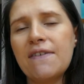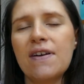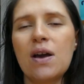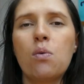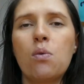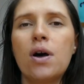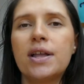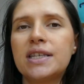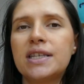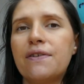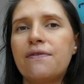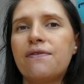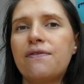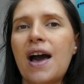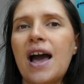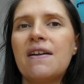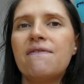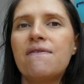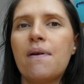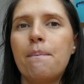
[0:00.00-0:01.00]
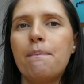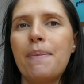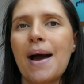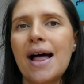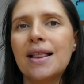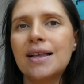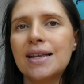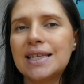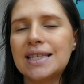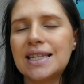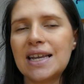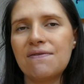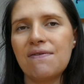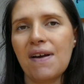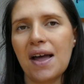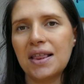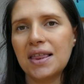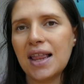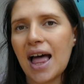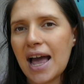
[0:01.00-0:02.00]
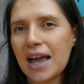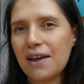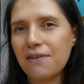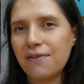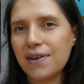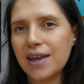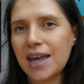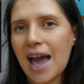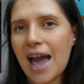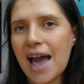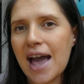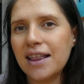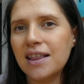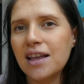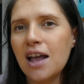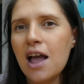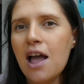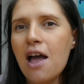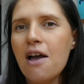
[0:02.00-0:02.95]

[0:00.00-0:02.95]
They want to find the balance in their life again.